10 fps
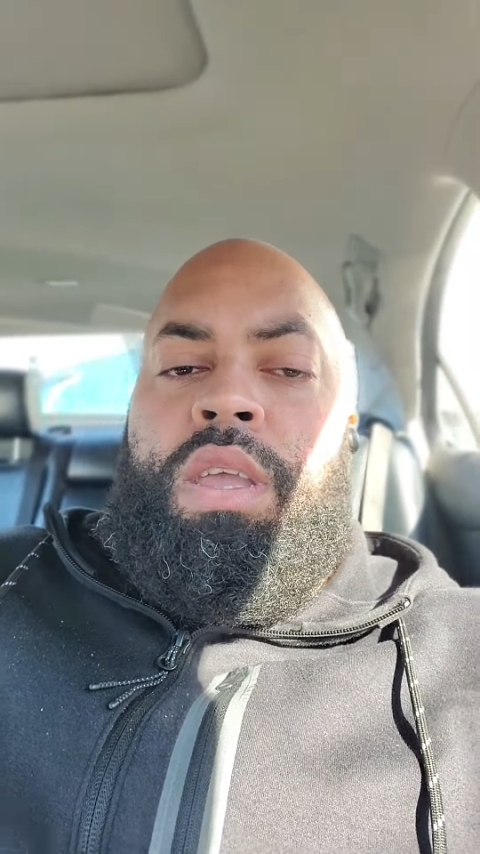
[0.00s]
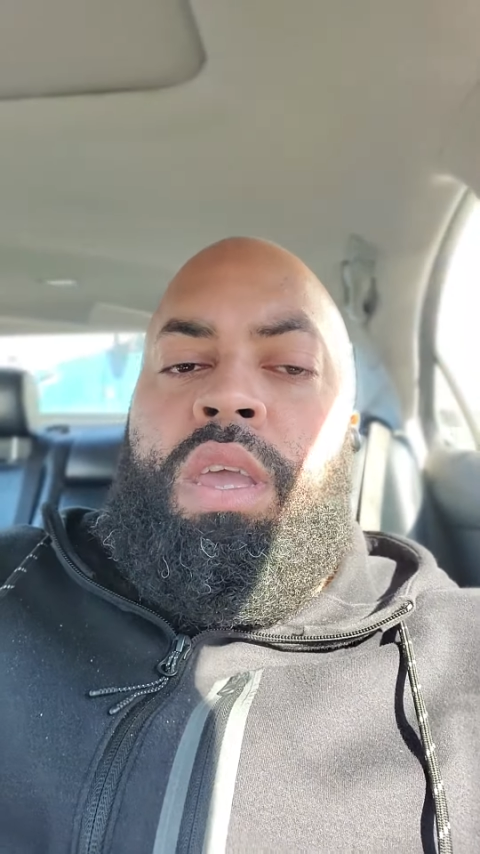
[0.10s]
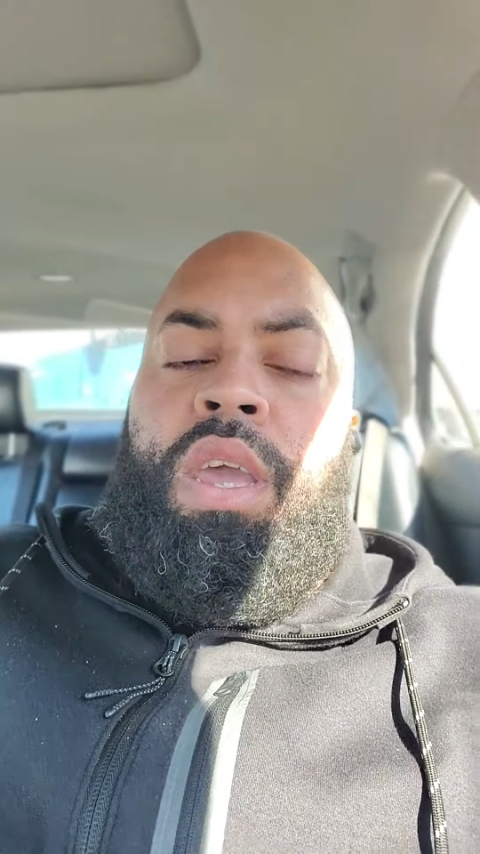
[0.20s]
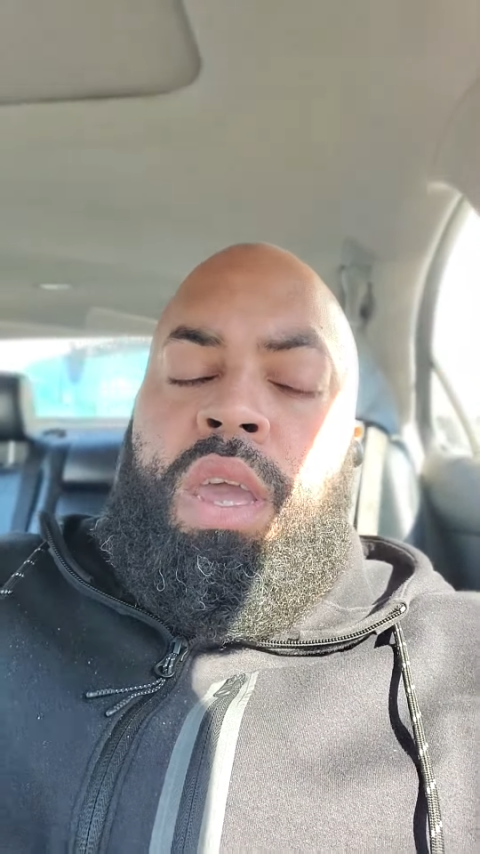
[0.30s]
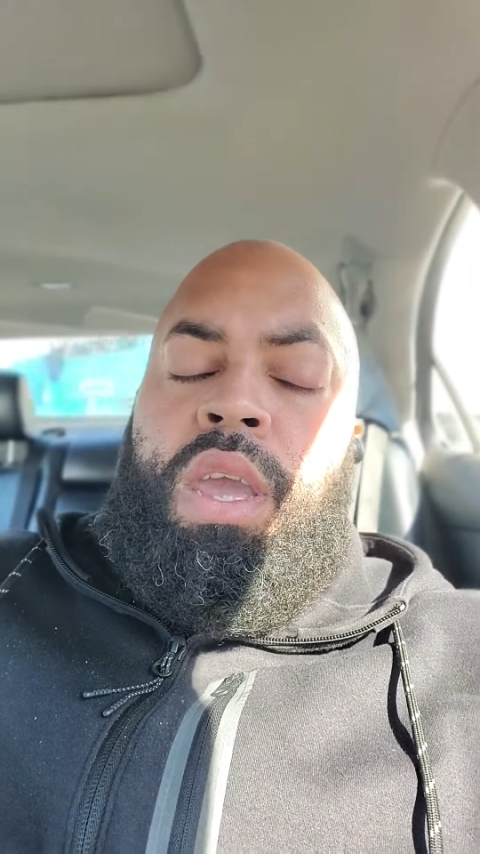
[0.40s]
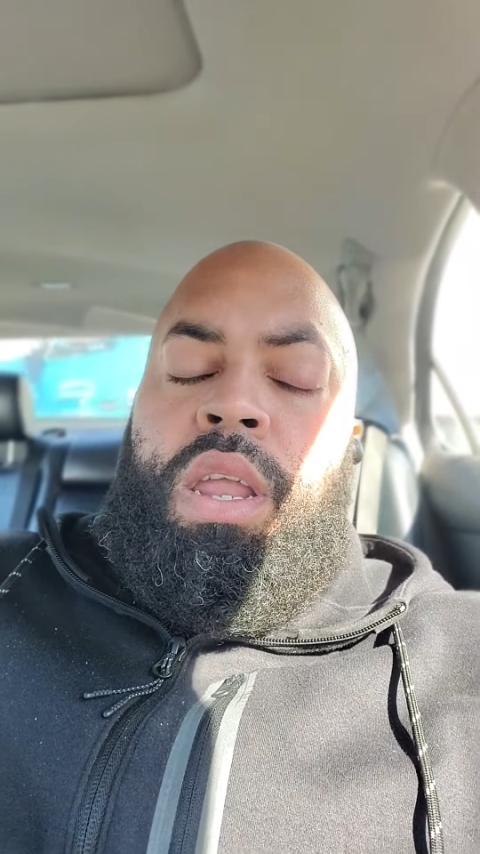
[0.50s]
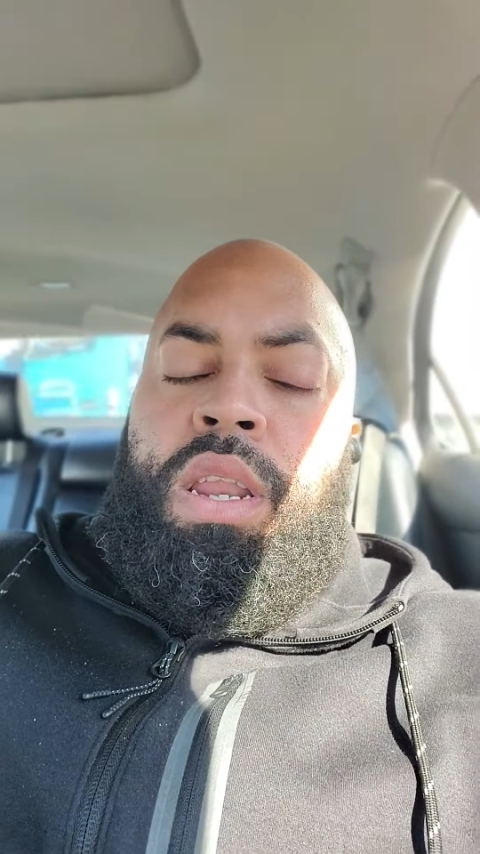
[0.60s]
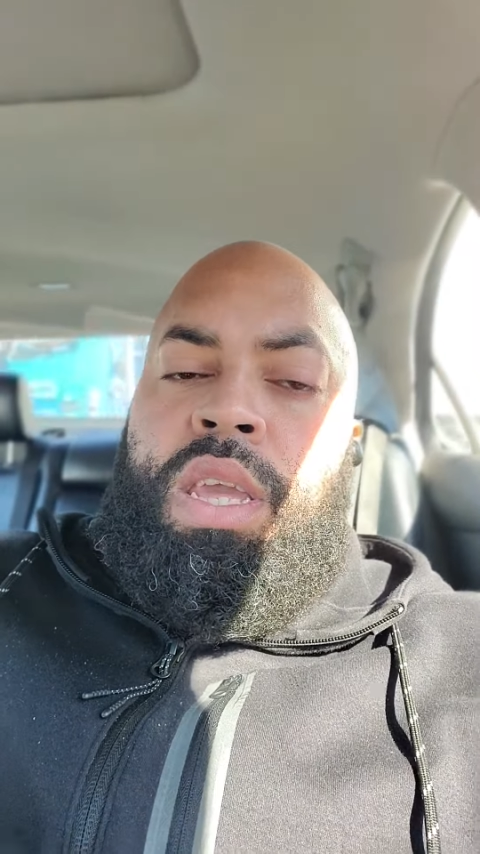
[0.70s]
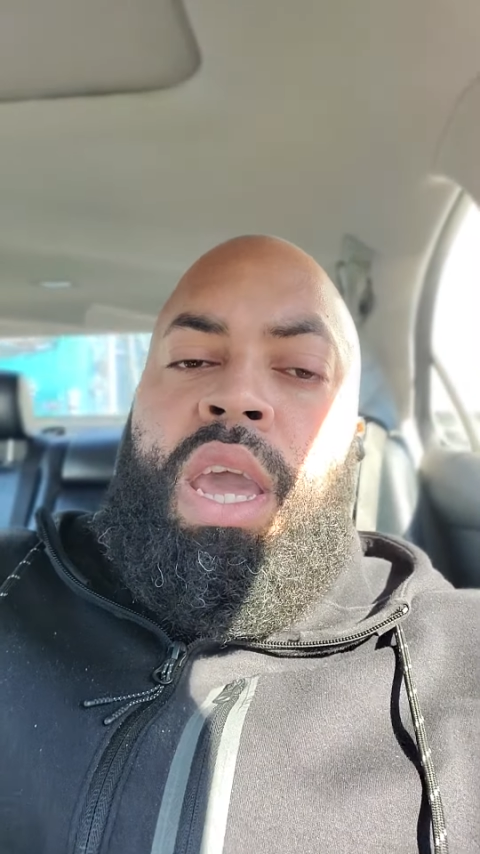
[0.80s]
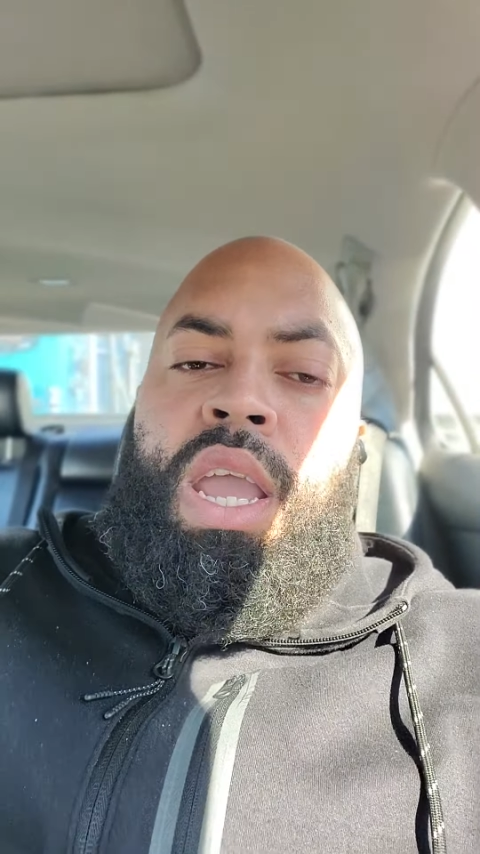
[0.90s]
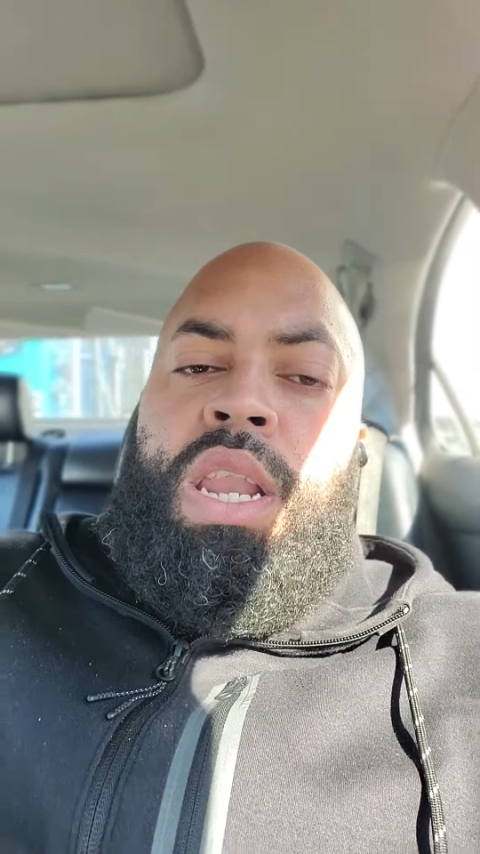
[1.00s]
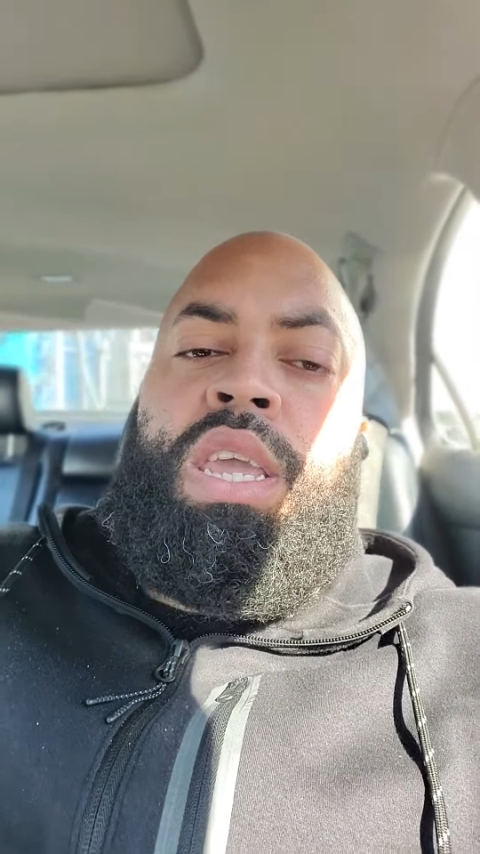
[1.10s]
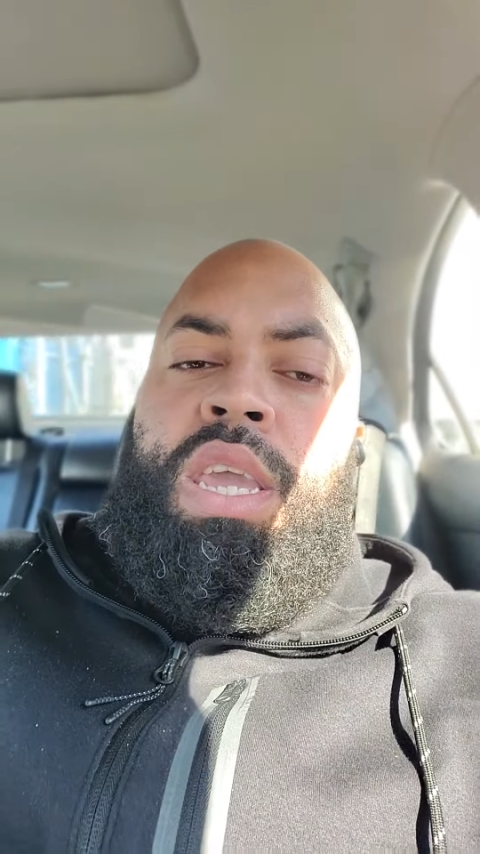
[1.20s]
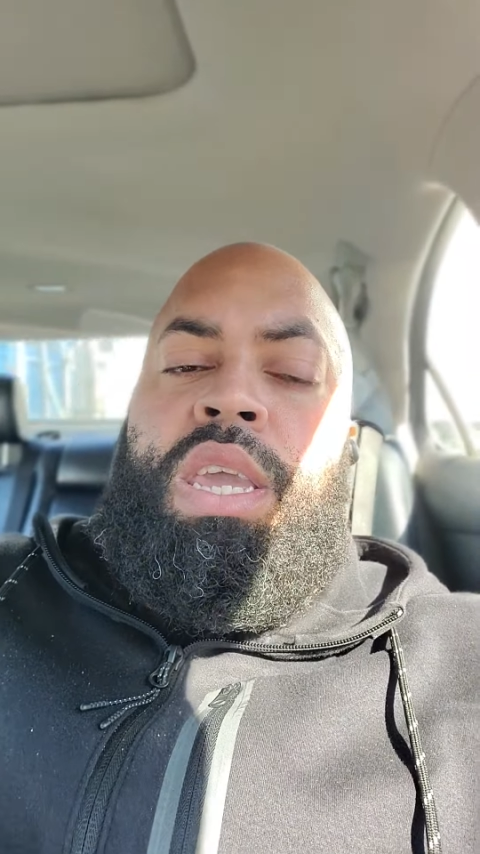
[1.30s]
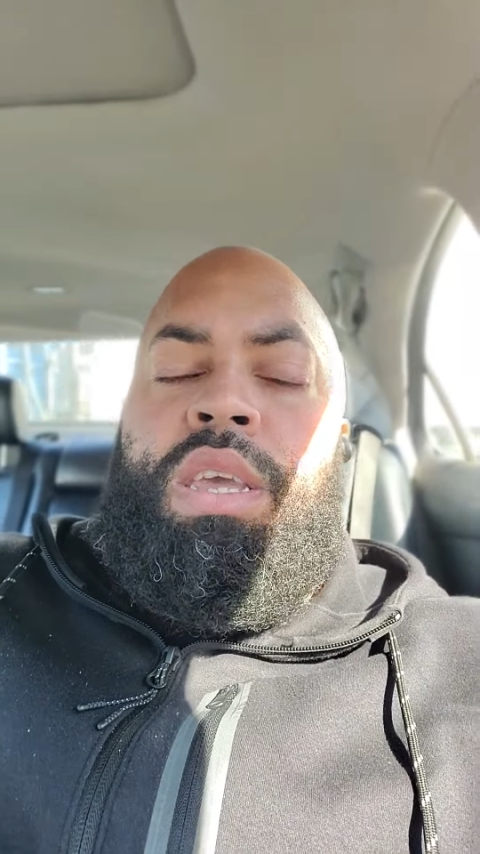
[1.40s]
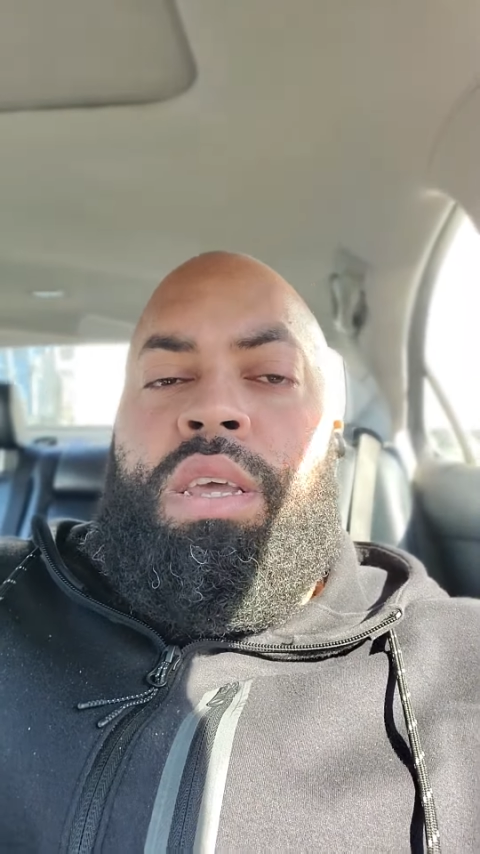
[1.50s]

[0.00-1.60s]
and KD